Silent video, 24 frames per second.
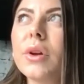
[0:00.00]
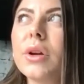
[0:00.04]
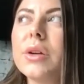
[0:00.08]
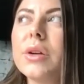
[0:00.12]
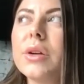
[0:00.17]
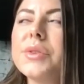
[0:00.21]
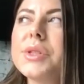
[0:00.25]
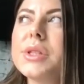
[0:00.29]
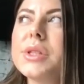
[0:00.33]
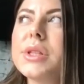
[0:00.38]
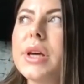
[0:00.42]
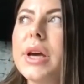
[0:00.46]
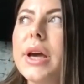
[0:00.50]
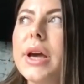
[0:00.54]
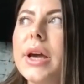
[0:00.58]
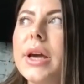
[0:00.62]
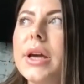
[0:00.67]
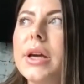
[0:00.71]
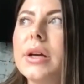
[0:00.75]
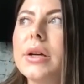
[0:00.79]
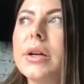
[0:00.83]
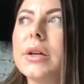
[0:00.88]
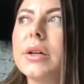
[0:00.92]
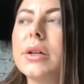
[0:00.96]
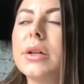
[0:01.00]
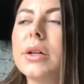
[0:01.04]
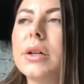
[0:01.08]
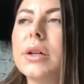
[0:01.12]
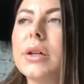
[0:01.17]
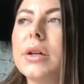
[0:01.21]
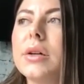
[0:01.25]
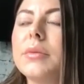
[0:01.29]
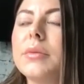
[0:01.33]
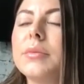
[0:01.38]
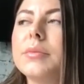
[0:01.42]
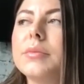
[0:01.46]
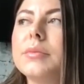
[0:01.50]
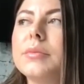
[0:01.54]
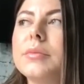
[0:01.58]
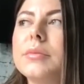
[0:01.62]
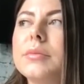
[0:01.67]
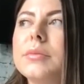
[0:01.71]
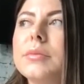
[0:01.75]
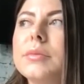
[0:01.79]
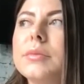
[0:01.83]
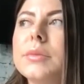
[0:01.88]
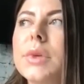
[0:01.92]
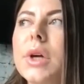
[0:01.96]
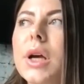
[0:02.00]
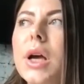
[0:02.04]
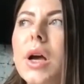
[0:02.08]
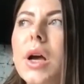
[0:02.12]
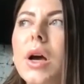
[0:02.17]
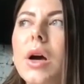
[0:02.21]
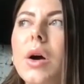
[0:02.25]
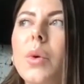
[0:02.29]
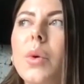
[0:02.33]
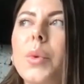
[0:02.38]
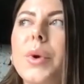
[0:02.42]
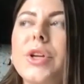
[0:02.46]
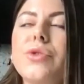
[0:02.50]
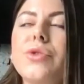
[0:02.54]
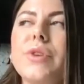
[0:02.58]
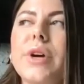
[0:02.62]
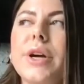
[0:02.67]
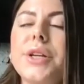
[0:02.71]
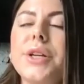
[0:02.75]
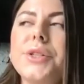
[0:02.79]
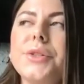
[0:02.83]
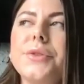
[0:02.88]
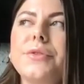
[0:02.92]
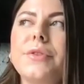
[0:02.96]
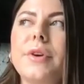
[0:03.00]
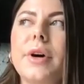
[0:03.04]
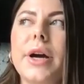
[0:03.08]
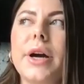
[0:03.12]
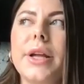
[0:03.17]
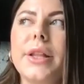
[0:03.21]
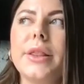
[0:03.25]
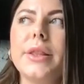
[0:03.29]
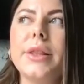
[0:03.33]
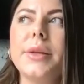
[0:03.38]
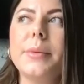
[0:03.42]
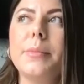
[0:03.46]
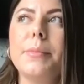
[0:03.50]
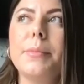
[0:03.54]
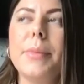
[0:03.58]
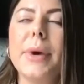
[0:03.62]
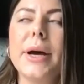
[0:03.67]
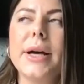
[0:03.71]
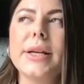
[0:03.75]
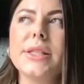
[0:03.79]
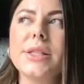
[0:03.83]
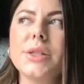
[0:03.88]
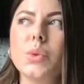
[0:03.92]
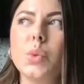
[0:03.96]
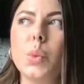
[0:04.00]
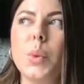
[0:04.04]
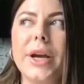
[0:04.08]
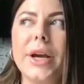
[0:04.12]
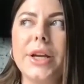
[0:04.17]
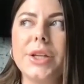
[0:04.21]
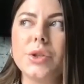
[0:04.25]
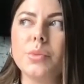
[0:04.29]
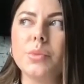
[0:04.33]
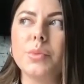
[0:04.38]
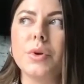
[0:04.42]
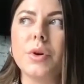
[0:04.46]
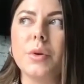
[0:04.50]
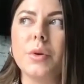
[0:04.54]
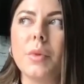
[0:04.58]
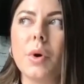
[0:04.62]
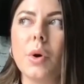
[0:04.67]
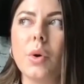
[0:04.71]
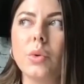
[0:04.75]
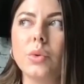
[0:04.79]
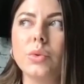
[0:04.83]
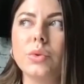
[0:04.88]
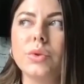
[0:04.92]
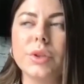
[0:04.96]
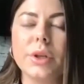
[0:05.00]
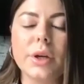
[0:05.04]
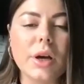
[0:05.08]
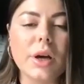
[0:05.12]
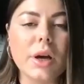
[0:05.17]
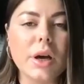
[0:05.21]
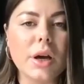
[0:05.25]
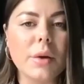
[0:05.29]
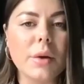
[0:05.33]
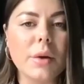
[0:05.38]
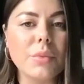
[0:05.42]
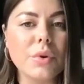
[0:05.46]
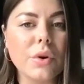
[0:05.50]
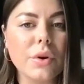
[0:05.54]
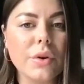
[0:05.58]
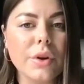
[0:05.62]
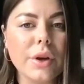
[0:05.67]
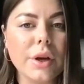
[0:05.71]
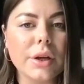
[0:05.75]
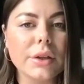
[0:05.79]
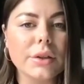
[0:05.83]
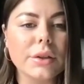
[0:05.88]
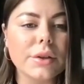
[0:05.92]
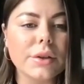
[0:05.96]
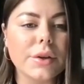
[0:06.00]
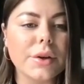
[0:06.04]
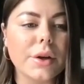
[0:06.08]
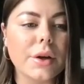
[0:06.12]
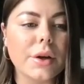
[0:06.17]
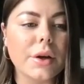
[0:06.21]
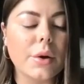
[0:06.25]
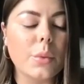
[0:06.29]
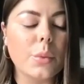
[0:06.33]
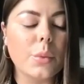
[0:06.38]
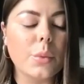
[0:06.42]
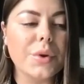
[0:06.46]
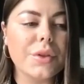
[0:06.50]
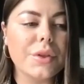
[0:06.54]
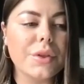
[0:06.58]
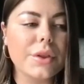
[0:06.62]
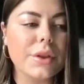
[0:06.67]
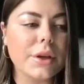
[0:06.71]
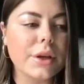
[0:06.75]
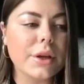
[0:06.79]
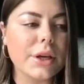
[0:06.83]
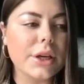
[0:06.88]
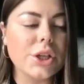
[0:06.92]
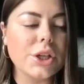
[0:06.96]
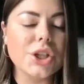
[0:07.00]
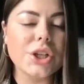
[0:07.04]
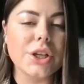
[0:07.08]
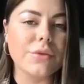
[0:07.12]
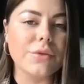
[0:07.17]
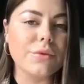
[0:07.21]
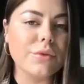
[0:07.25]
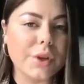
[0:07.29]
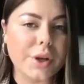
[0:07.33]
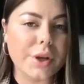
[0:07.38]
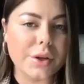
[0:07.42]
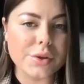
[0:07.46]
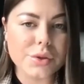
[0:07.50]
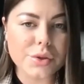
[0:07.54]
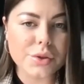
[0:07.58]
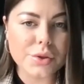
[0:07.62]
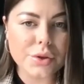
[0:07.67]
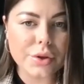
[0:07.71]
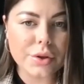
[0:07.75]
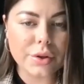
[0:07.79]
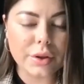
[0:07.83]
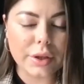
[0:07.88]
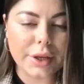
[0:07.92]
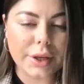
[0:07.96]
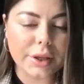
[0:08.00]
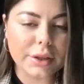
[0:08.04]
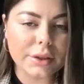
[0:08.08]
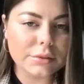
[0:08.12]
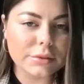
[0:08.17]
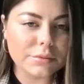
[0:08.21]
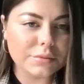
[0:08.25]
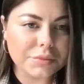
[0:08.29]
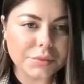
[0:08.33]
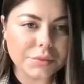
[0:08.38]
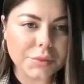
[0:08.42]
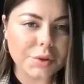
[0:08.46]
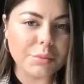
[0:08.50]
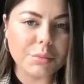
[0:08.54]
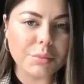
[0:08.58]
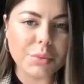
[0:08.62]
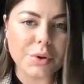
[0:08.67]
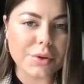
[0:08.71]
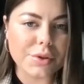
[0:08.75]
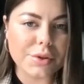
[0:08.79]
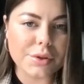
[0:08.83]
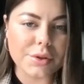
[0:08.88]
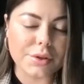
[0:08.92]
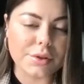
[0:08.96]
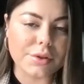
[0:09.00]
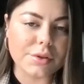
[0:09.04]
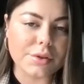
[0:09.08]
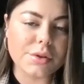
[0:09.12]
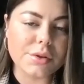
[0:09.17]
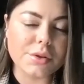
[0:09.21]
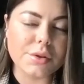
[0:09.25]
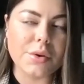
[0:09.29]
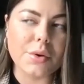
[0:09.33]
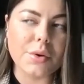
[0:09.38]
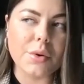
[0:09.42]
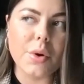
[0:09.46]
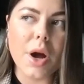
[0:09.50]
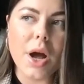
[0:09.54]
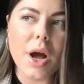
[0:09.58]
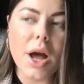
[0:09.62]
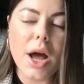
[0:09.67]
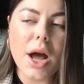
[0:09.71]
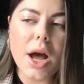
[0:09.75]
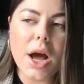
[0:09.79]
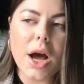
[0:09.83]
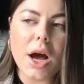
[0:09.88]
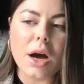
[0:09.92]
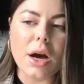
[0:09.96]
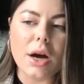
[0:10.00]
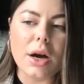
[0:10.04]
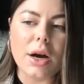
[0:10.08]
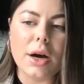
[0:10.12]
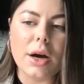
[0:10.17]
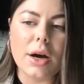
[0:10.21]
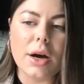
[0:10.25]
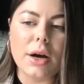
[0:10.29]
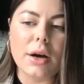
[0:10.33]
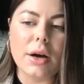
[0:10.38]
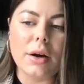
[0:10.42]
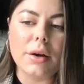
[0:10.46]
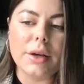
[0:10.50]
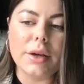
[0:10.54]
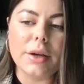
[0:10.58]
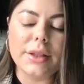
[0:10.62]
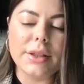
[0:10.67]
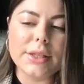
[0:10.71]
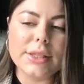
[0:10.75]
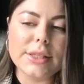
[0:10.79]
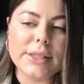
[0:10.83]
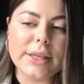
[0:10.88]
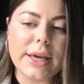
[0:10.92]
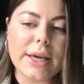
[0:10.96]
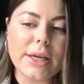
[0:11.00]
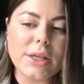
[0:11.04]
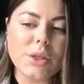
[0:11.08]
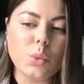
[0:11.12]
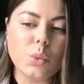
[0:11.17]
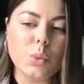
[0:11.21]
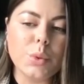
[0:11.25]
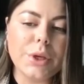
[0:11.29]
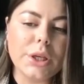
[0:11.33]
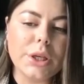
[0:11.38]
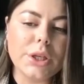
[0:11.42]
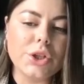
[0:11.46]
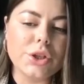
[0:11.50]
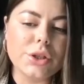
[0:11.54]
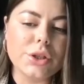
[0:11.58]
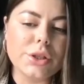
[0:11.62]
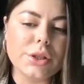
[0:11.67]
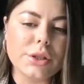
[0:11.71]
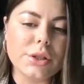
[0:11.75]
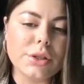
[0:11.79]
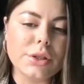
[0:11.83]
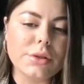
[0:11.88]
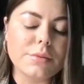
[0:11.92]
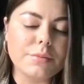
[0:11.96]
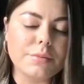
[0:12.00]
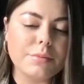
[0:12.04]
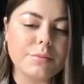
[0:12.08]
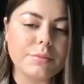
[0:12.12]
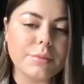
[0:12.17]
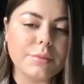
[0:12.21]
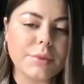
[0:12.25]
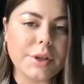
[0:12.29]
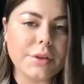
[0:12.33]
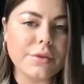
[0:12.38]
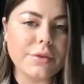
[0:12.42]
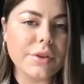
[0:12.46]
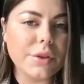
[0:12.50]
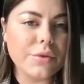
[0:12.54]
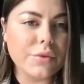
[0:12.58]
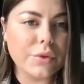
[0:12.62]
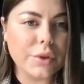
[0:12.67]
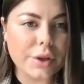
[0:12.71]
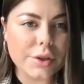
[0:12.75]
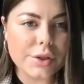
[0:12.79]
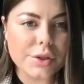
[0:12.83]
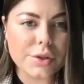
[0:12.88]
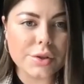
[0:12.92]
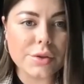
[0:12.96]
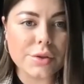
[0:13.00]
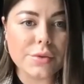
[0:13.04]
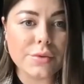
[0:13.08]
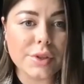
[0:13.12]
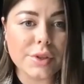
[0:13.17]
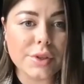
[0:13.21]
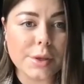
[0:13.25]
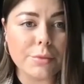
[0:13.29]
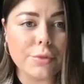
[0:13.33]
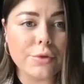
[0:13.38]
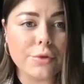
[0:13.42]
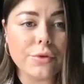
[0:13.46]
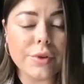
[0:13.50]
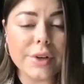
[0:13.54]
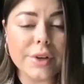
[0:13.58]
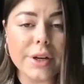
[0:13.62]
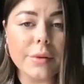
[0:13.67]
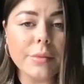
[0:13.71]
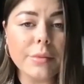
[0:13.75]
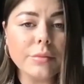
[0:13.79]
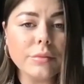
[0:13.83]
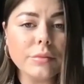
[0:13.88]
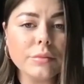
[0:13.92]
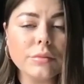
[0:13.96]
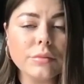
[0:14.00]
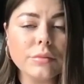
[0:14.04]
let's say, we're trying to find the best way to promote a product with each influencer, like in person. So in this case, we just give the influencers some freedom.